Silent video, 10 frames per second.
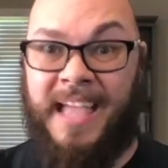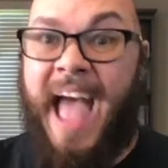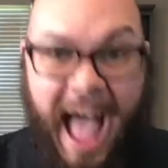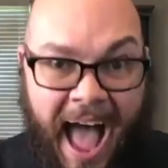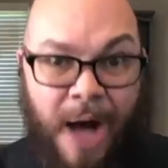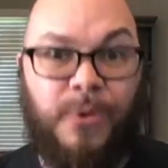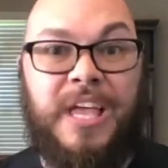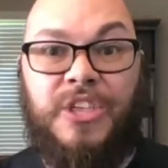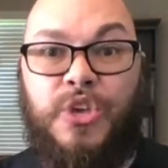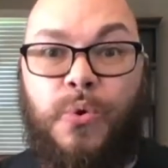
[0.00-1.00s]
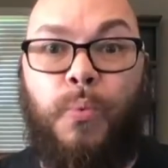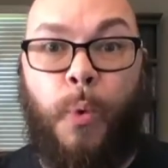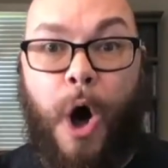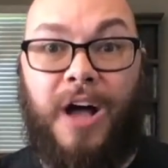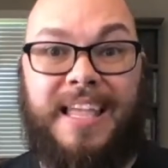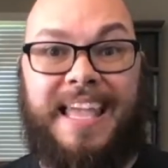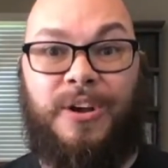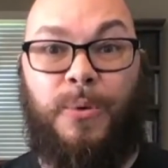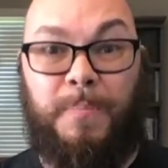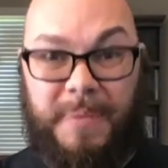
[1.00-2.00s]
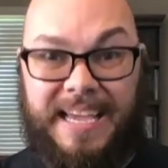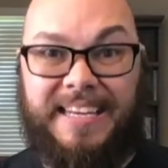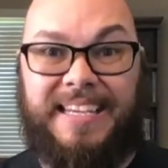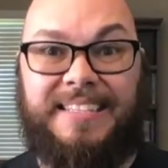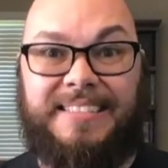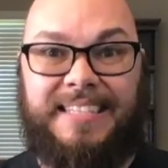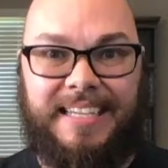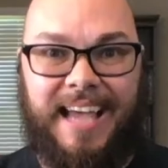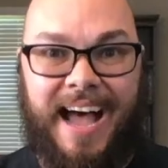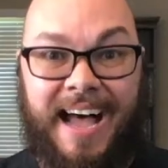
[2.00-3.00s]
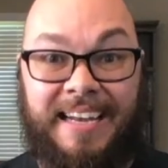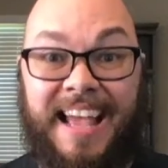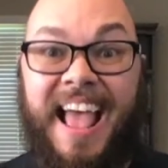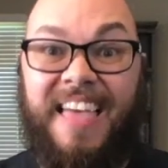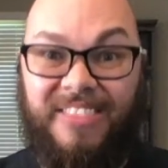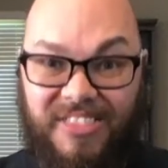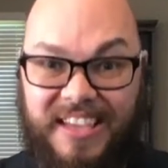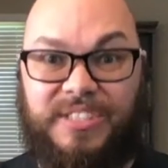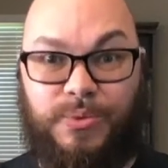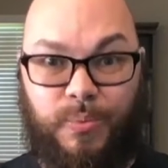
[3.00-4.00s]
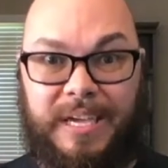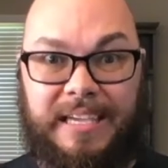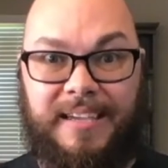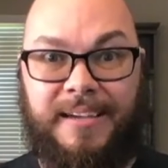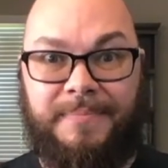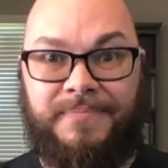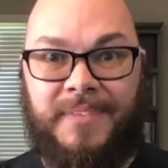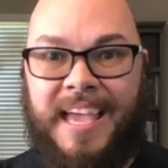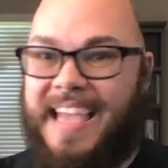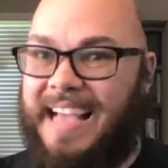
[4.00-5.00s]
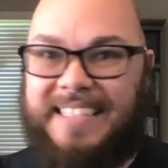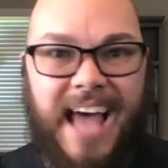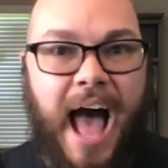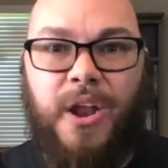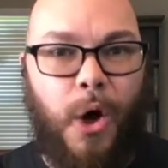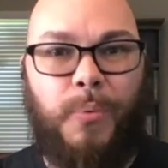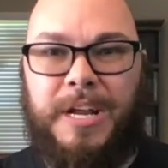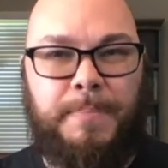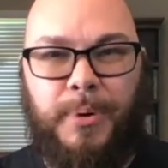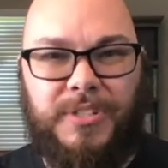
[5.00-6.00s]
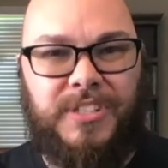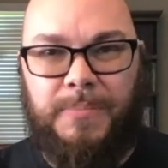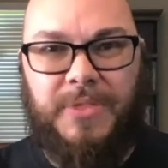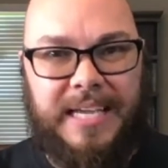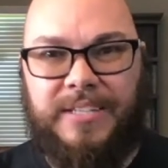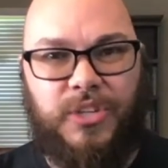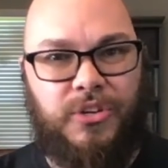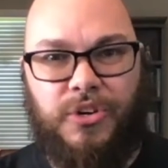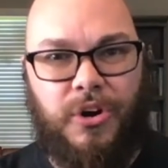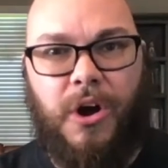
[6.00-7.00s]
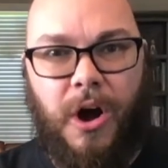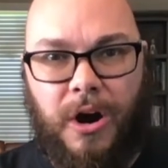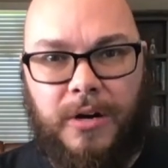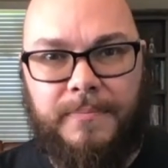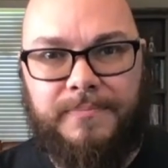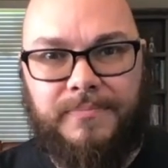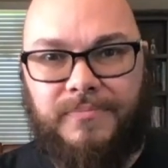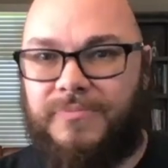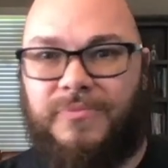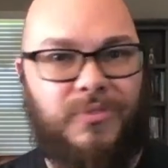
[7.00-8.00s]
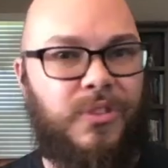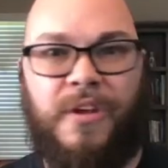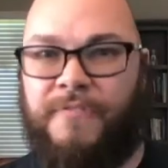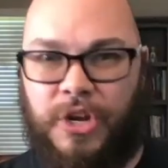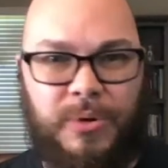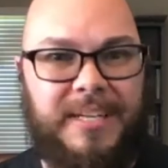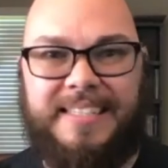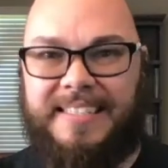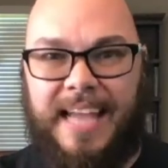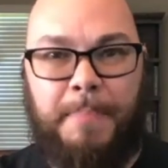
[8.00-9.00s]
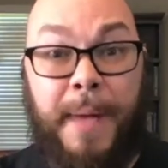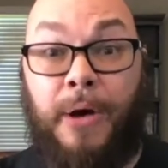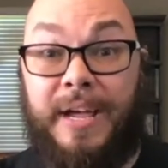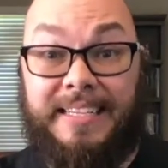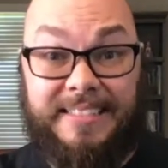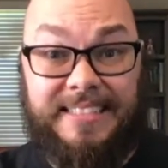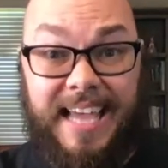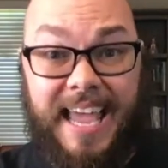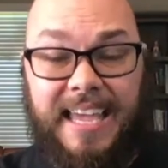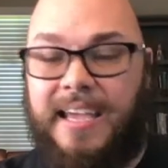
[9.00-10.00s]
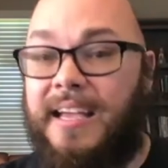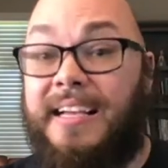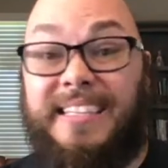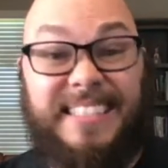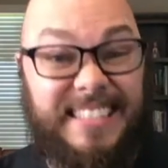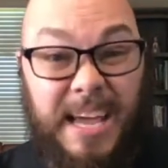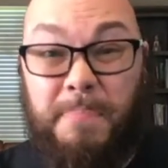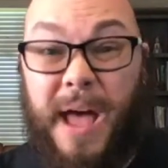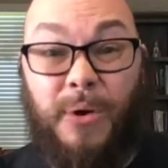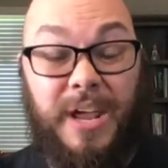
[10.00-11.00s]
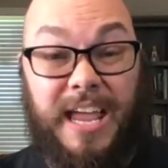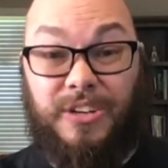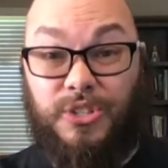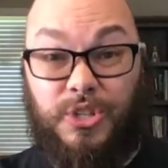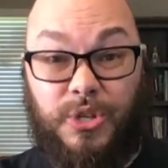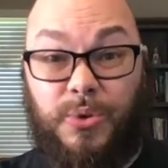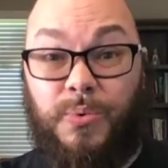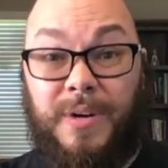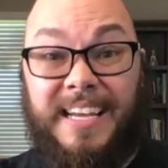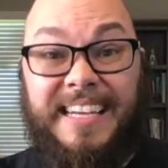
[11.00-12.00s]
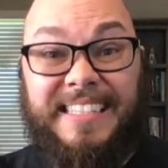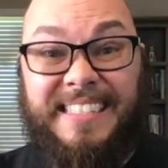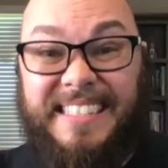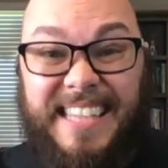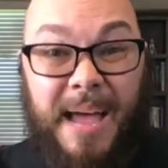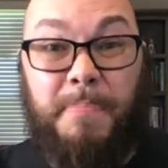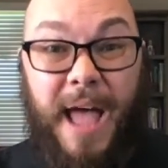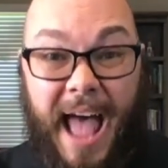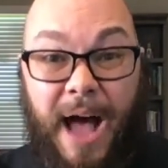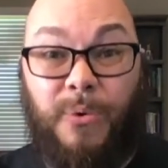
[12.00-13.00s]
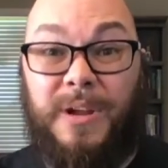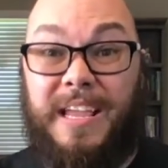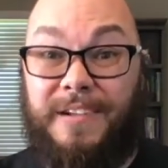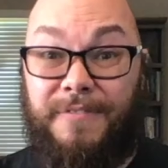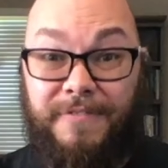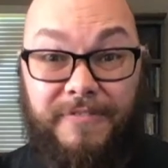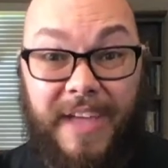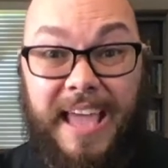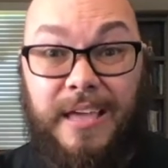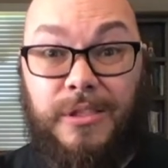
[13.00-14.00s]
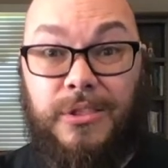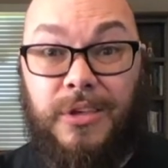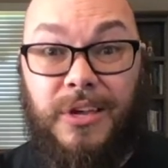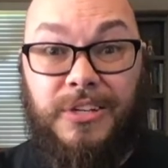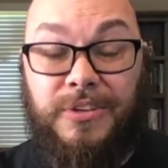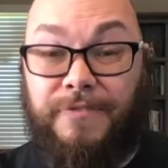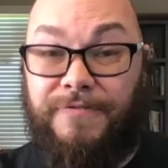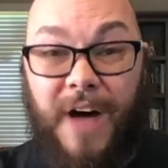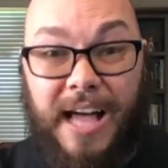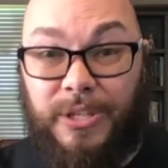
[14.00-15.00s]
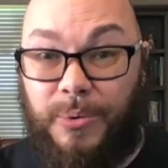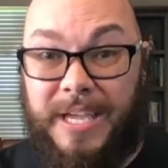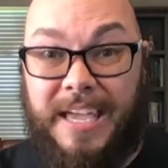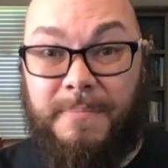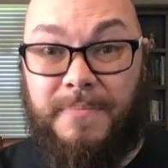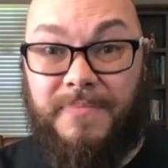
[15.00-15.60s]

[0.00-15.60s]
How can you walk in obedience to God this week? Has God already put some things on your heart for you to step out and say, step out and do, step out in faith to follow Him?